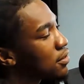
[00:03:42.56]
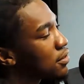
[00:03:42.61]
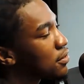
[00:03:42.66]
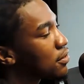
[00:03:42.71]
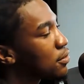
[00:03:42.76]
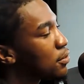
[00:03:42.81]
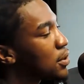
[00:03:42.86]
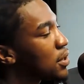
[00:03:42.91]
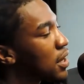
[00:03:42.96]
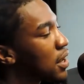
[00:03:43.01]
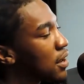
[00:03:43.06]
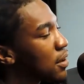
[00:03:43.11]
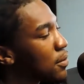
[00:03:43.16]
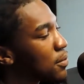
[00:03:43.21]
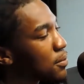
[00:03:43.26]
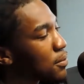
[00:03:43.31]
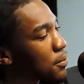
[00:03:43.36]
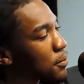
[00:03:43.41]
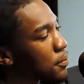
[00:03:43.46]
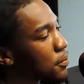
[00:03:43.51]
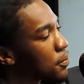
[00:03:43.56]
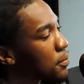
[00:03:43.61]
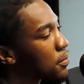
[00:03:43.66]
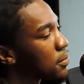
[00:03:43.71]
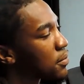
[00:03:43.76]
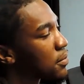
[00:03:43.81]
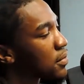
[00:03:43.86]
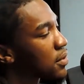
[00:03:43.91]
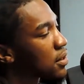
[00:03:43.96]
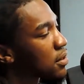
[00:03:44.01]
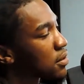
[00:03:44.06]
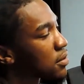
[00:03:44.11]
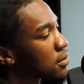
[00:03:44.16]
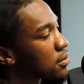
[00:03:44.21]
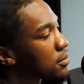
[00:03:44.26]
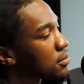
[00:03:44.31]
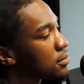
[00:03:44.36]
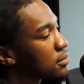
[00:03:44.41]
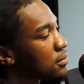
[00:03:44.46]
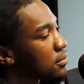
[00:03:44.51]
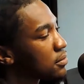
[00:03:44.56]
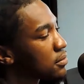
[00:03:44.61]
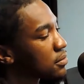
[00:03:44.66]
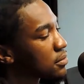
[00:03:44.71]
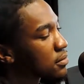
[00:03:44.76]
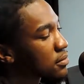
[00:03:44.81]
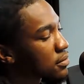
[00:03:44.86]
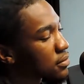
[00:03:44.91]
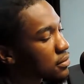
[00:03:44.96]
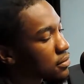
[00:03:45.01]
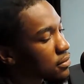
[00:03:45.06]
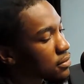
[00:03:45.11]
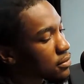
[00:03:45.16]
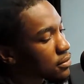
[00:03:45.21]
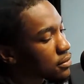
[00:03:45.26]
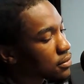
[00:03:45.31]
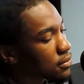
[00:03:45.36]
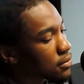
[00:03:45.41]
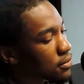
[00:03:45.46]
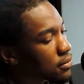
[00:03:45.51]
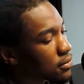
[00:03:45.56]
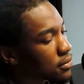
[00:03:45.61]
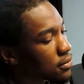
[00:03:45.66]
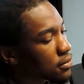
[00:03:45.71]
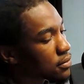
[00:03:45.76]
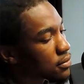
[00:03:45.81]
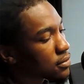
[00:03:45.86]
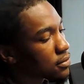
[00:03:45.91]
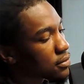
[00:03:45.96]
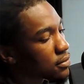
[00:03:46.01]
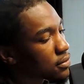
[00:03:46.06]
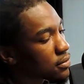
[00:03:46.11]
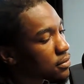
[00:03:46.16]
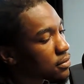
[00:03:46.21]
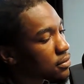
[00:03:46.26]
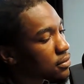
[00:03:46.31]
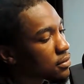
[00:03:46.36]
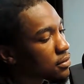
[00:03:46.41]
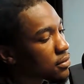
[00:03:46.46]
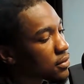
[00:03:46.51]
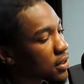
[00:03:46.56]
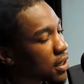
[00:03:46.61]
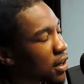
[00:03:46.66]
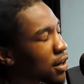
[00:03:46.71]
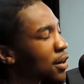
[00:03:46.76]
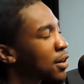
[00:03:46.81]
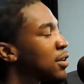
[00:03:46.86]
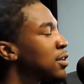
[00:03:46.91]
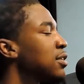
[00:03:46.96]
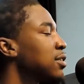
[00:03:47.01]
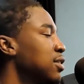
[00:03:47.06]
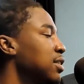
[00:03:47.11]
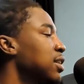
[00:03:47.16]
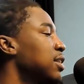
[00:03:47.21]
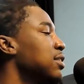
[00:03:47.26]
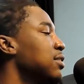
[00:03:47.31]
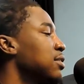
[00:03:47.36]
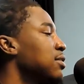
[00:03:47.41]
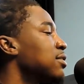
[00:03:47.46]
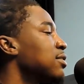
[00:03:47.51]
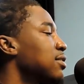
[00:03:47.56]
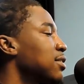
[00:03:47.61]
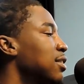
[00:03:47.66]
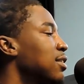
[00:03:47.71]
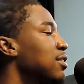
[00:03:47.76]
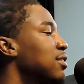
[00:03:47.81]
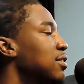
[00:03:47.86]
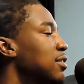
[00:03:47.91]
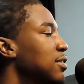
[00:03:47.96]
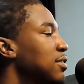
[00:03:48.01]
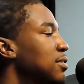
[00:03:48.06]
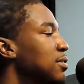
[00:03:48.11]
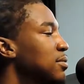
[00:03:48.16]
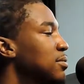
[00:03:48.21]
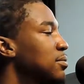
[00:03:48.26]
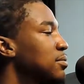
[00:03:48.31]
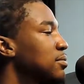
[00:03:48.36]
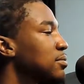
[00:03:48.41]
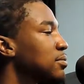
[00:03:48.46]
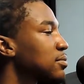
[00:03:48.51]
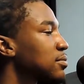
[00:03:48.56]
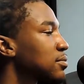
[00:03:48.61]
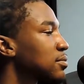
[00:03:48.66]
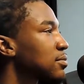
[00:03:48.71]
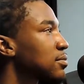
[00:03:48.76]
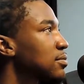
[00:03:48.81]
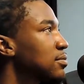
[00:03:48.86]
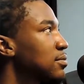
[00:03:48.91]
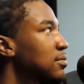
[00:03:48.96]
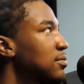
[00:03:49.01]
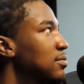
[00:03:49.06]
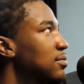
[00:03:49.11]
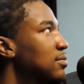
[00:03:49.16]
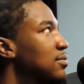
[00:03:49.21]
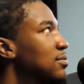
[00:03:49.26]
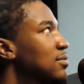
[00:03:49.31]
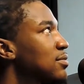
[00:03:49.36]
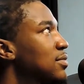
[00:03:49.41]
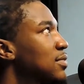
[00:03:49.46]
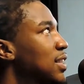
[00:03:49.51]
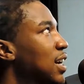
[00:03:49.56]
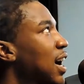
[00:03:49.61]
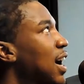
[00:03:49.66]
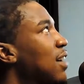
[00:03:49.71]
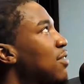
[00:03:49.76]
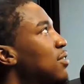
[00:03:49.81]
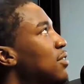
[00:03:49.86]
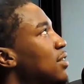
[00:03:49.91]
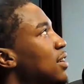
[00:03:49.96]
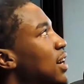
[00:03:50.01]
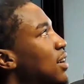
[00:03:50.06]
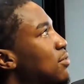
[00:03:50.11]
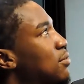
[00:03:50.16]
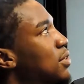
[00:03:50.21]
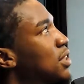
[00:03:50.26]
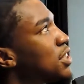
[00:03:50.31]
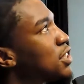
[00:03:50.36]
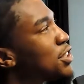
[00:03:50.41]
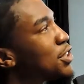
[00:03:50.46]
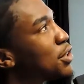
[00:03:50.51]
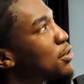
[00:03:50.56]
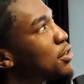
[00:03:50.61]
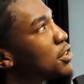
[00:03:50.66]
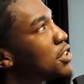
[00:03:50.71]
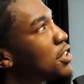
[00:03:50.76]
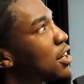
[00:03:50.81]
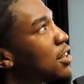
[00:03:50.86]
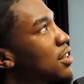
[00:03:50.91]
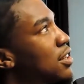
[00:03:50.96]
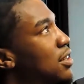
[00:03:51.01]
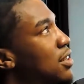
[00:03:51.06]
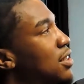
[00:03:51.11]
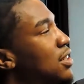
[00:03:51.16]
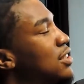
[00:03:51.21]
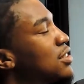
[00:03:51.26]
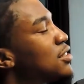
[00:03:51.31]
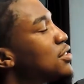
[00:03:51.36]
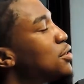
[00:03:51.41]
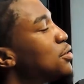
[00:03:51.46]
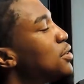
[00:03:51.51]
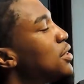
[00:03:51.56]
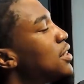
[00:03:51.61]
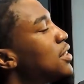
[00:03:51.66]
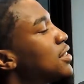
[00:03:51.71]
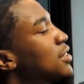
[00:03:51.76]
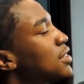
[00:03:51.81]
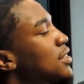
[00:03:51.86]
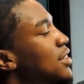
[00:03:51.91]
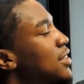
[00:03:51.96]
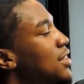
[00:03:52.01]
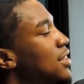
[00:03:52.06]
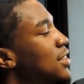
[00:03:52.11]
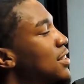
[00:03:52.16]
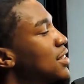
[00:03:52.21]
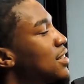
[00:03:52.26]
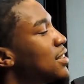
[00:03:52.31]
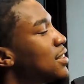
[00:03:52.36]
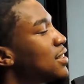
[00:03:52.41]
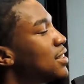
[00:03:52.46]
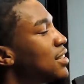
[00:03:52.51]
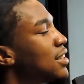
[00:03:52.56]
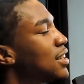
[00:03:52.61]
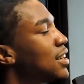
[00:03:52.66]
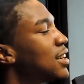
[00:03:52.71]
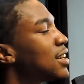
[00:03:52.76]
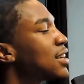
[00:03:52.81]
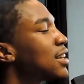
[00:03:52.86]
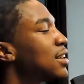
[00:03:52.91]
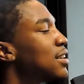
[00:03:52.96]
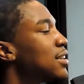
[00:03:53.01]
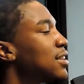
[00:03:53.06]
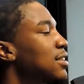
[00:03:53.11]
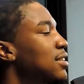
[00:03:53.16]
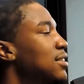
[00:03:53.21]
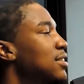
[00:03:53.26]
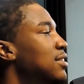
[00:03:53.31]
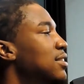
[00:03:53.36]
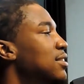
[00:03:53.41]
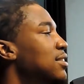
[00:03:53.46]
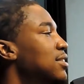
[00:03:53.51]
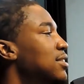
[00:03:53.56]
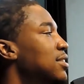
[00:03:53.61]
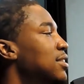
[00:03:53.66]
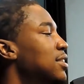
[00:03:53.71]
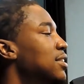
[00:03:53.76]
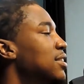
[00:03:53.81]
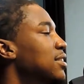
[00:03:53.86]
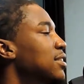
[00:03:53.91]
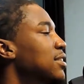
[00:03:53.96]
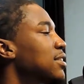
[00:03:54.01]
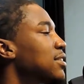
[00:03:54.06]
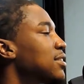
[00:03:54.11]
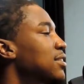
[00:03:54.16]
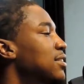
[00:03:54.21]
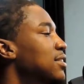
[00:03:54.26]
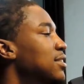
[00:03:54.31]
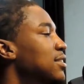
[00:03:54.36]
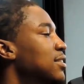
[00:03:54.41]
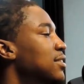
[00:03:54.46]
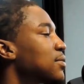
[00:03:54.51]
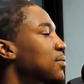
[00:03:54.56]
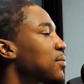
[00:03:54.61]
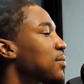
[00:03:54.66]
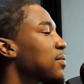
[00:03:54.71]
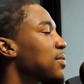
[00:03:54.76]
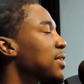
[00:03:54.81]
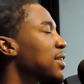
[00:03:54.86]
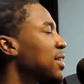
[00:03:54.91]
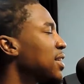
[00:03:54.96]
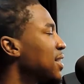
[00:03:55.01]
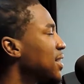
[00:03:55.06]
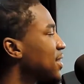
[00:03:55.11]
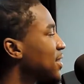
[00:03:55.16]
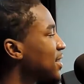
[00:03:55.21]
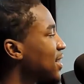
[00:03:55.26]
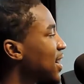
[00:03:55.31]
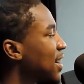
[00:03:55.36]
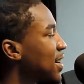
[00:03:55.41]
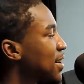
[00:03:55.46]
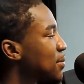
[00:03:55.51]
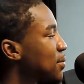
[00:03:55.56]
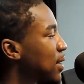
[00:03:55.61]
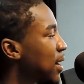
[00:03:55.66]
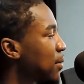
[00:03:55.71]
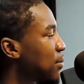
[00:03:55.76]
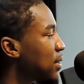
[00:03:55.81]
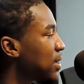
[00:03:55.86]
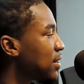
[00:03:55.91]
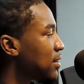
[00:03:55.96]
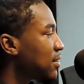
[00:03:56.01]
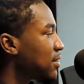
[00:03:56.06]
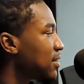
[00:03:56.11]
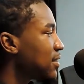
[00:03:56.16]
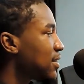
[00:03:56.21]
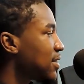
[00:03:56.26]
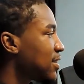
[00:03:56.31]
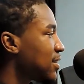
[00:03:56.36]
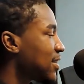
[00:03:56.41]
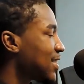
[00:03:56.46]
with that. Yeah, were you on the scene? Were you out there performing and everything? Early? Yeah, early. Early? What do you mean? I haven't done a show in Charlotte in at least 2 years. What? Yeah, you taking it away? It's like holding back on the business when you're mad.